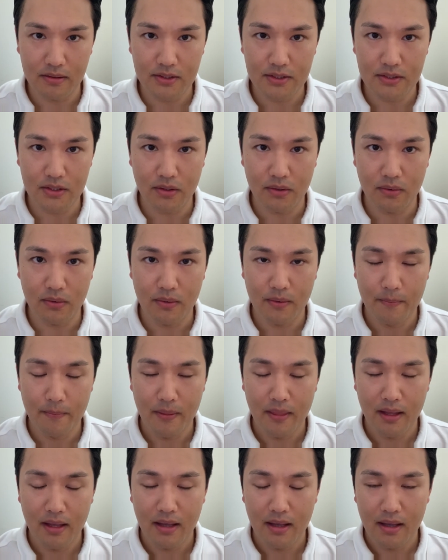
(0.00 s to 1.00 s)
So
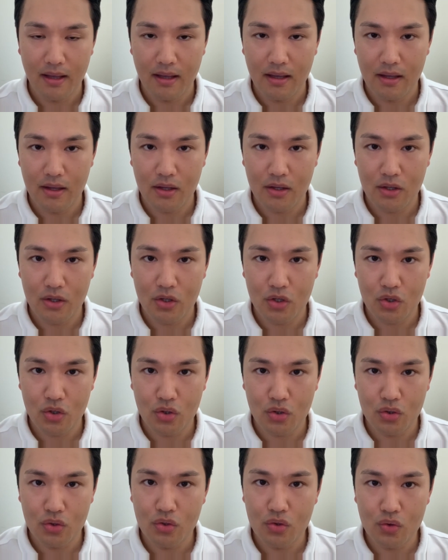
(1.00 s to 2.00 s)

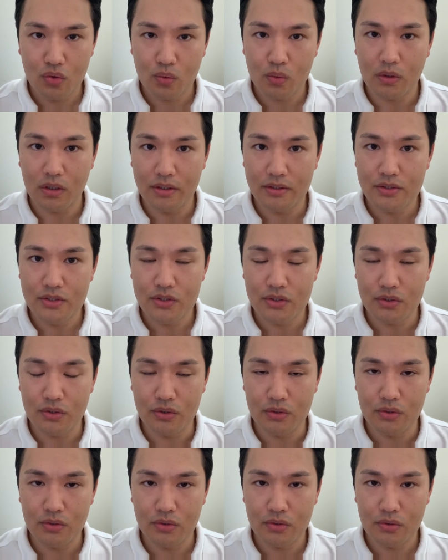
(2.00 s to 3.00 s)
you want
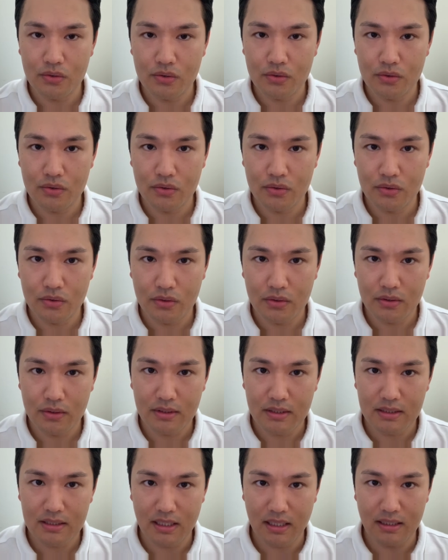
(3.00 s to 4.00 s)
to
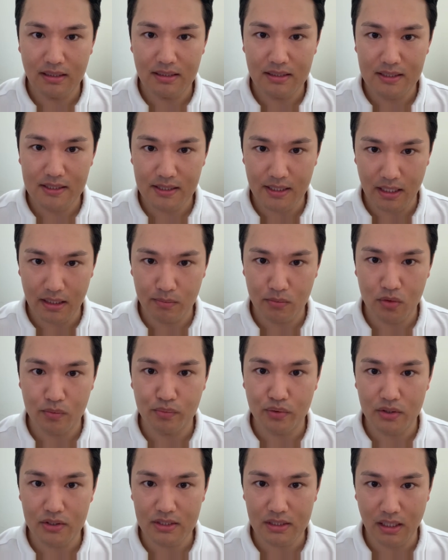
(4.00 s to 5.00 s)
take the same
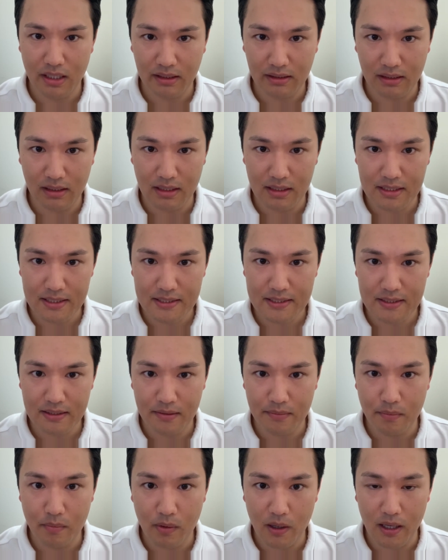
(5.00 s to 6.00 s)
approach like the last
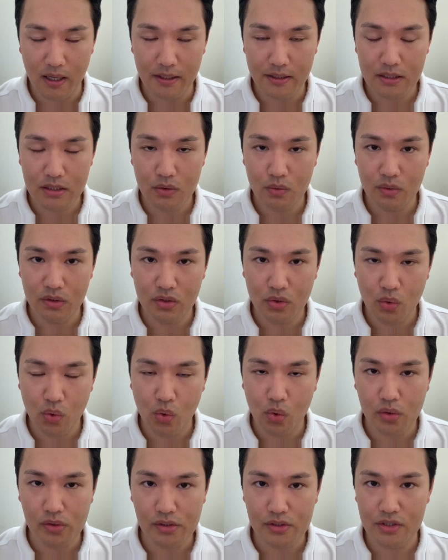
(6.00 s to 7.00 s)
time, but with the
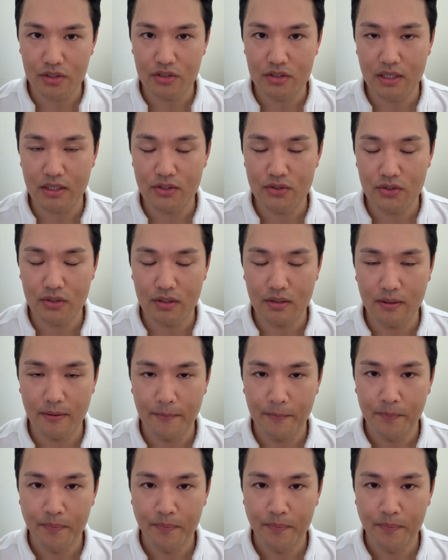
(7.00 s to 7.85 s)
cortisone injection,